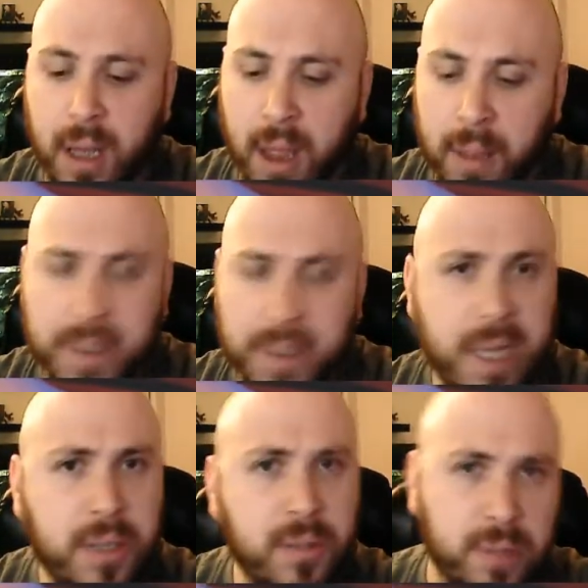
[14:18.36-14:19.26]
it's actually a
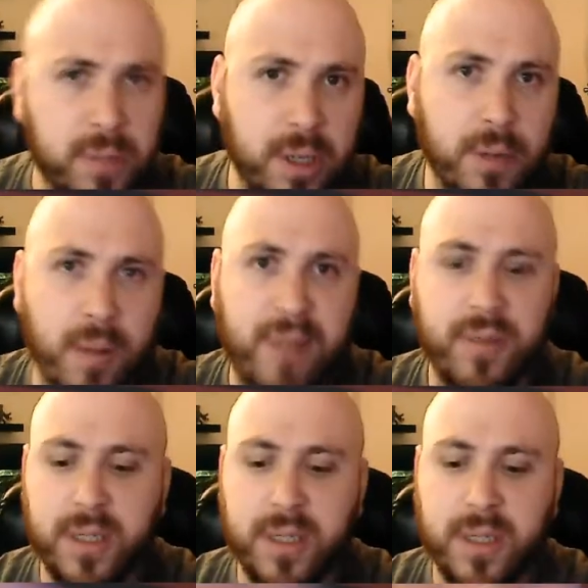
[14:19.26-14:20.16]
really good reference
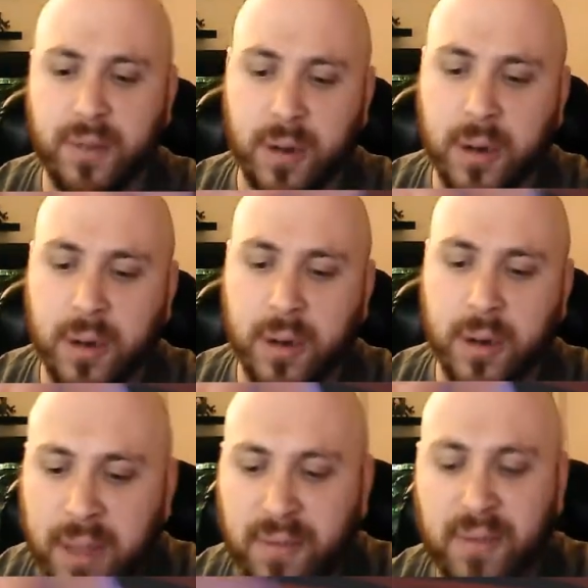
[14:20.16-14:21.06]
for any
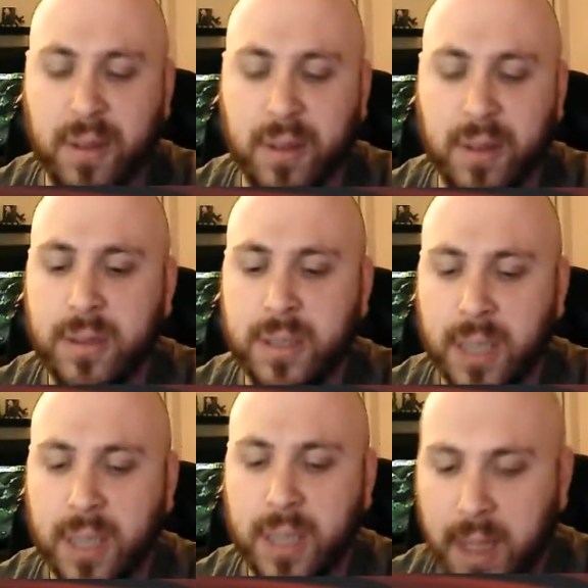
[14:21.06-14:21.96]
fillers
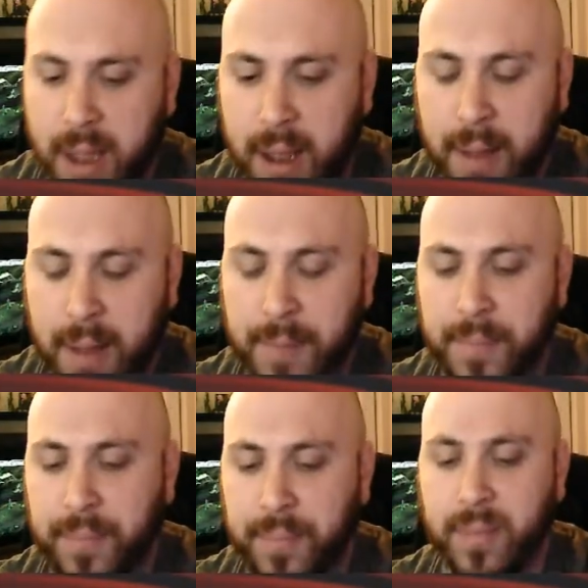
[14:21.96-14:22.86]

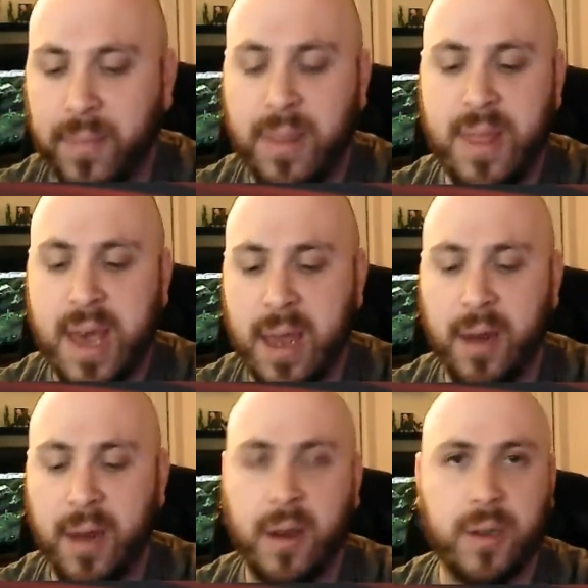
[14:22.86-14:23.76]
that
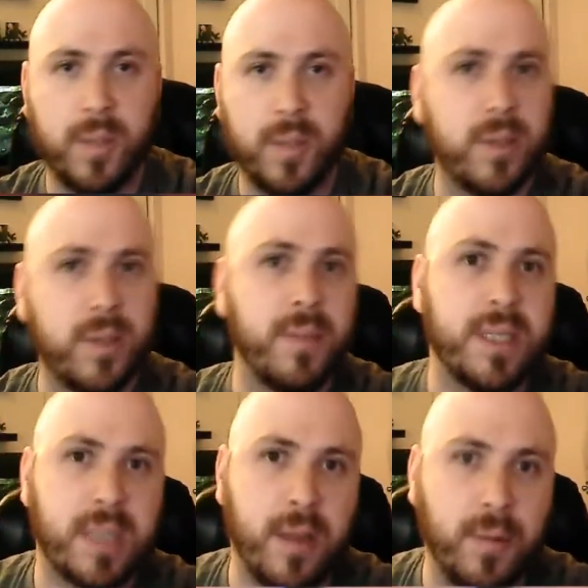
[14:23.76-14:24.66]
are supposed to be
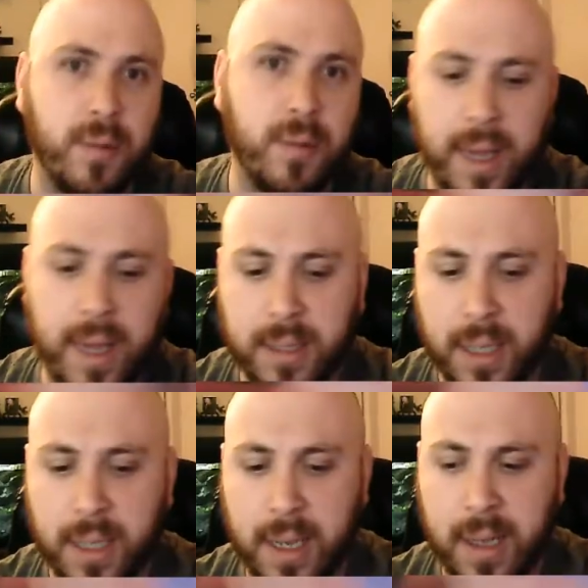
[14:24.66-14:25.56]
solid white.
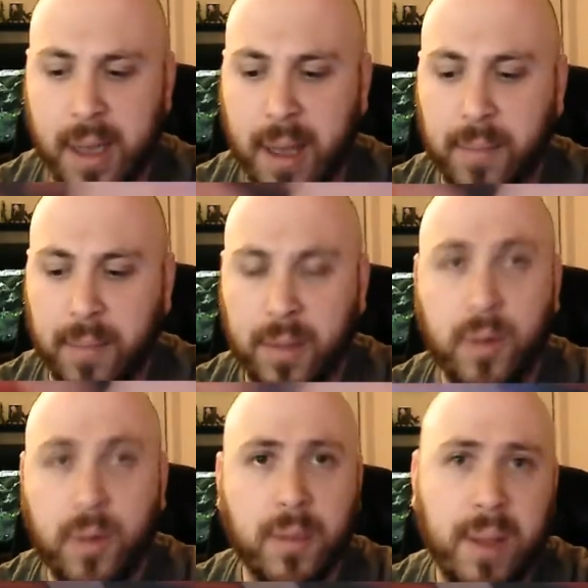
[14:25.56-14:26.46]
You can
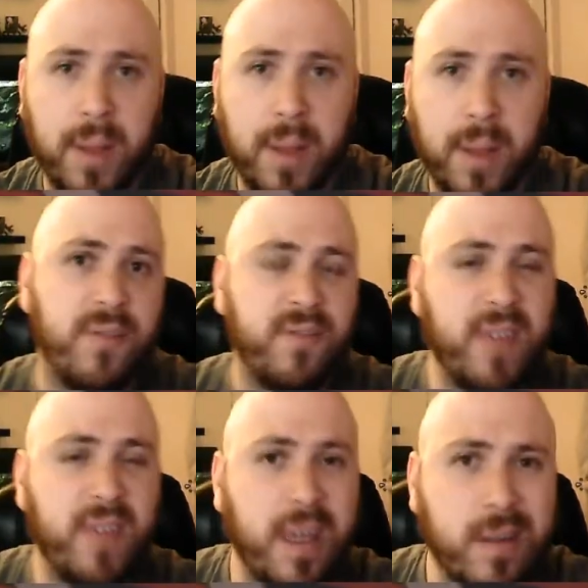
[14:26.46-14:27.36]
compare the
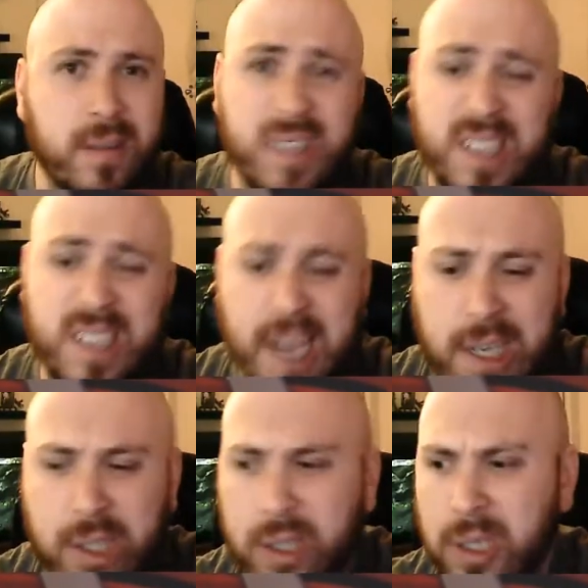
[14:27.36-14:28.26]
feel, the
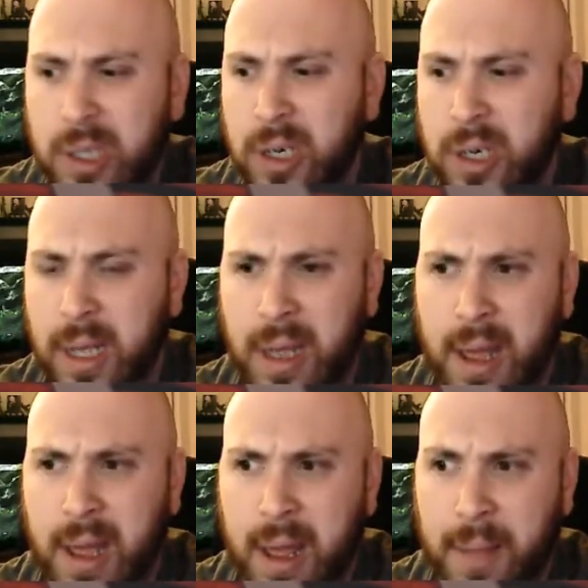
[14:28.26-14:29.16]
texture,
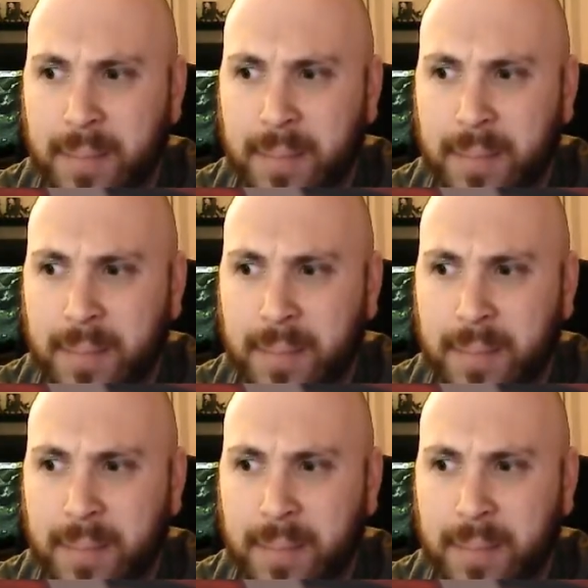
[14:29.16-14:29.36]
you